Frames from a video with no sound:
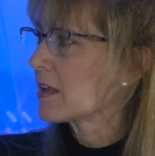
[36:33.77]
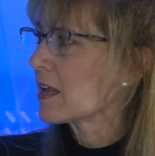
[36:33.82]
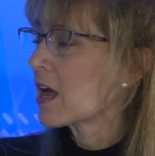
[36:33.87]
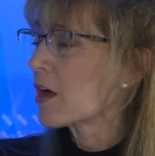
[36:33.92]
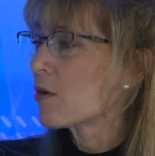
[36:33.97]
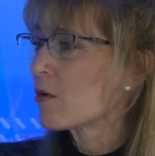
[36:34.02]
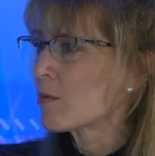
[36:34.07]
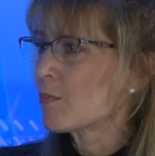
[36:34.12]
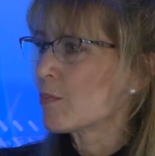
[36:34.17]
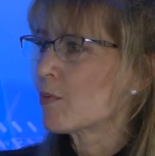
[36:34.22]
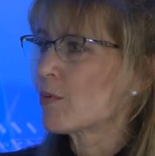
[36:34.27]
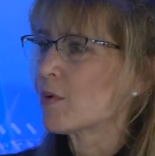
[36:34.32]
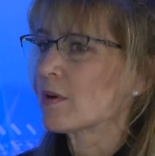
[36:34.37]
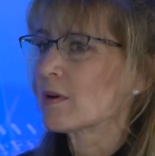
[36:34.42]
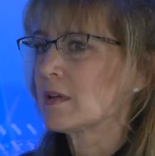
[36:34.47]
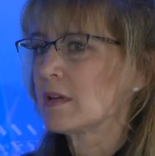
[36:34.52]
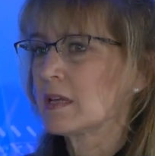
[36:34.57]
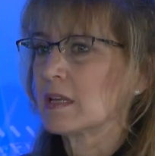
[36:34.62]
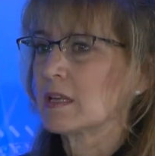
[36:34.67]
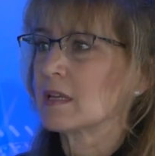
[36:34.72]
how
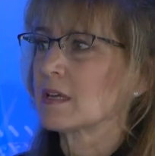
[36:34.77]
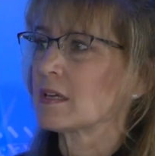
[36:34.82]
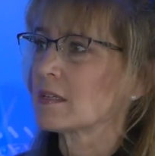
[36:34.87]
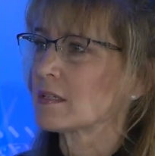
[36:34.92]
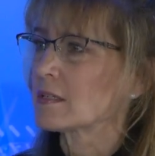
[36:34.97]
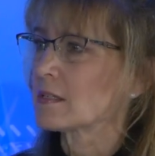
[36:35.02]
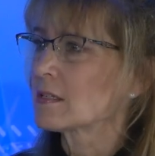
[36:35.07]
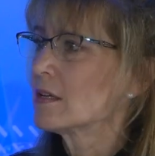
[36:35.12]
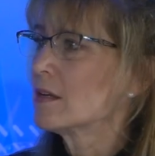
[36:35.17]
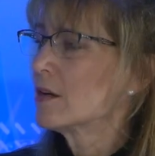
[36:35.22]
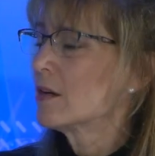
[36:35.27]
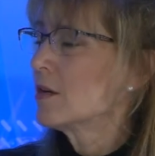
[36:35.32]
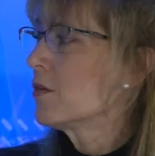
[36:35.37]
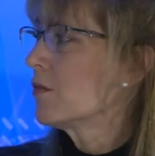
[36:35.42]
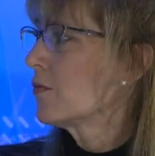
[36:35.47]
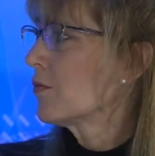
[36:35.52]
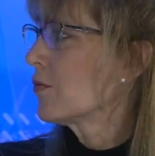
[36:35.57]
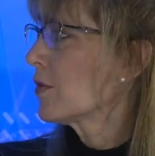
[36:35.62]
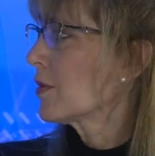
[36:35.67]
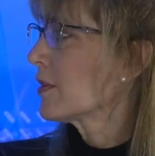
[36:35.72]
important it is
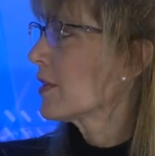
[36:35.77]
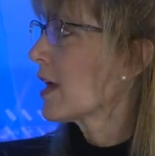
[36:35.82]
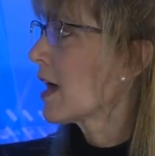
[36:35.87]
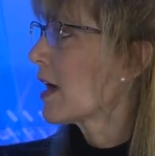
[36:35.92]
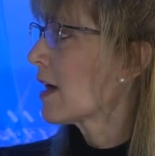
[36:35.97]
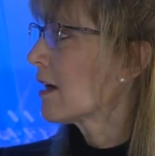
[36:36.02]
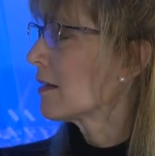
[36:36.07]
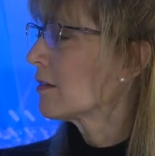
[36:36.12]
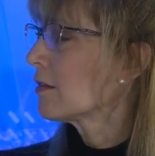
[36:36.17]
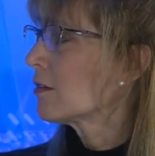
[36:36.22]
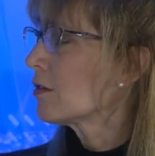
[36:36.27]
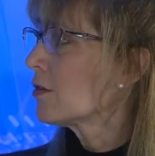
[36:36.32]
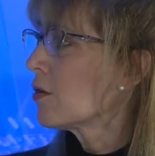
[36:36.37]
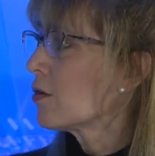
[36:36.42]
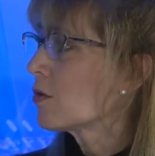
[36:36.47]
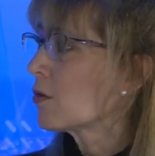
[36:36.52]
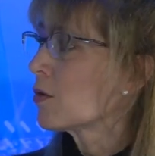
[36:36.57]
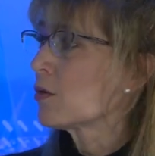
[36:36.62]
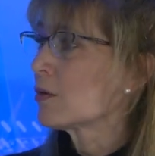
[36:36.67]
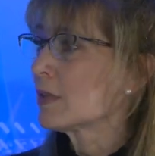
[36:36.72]
for that
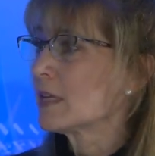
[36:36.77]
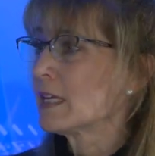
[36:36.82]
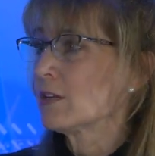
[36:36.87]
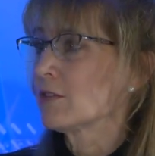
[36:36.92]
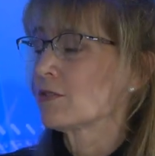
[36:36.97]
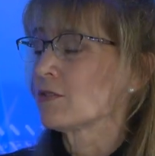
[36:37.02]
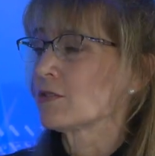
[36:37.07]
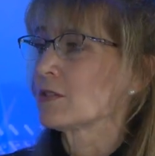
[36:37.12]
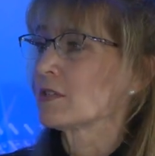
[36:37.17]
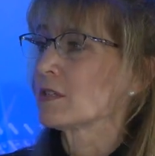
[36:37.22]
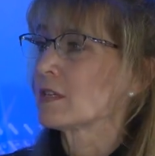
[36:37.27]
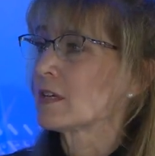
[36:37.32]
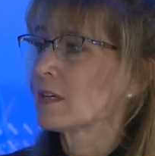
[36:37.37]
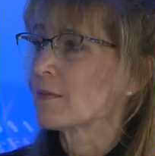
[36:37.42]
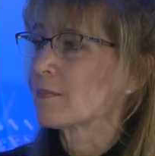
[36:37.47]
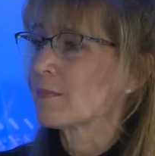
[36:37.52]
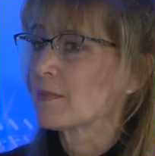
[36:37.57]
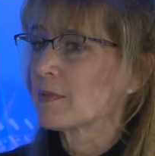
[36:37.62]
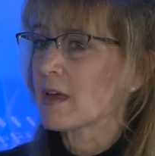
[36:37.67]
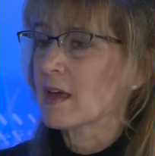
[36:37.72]
local
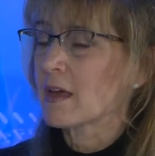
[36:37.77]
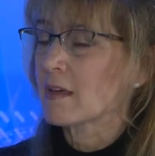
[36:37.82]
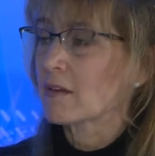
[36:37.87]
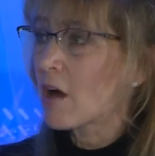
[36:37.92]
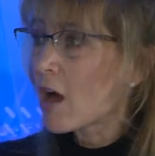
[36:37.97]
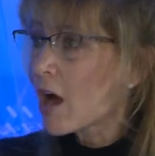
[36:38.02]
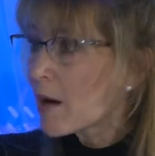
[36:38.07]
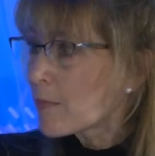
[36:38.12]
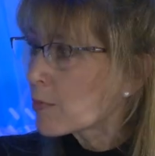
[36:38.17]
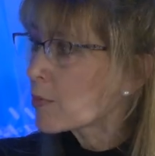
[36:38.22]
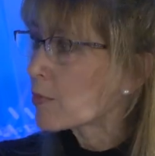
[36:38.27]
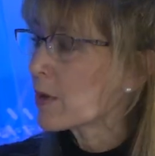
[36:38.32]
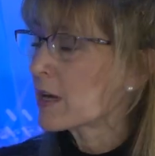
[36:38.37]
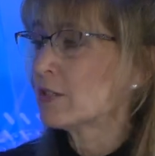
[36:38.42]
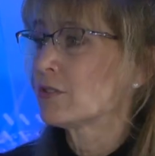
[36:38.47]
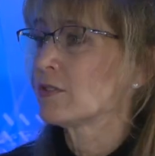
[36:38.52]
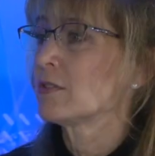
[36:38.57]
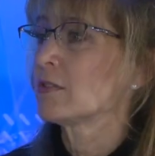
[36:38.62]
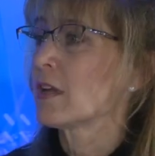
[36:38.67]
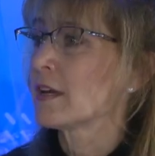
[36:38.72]
leadership that
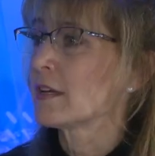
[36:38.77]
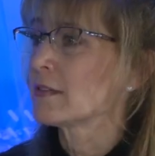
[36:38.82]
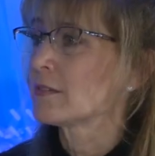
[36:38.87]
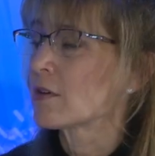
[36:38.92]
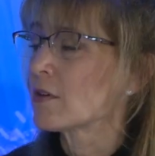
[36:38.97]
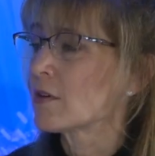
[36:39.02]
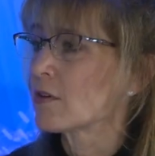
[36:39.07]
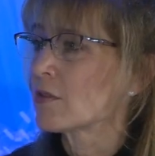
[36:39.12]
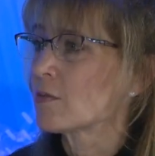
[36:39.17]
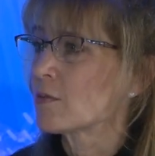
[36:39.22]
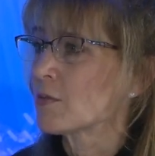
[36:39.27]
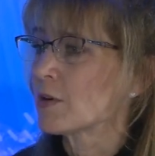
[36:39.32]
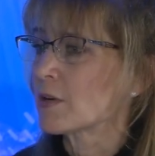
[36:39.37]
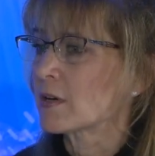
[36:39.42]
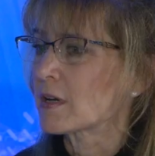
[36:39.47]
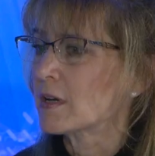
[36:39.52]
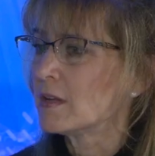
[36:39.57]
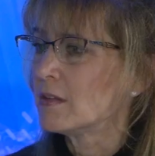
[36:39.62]
operationalize all the work.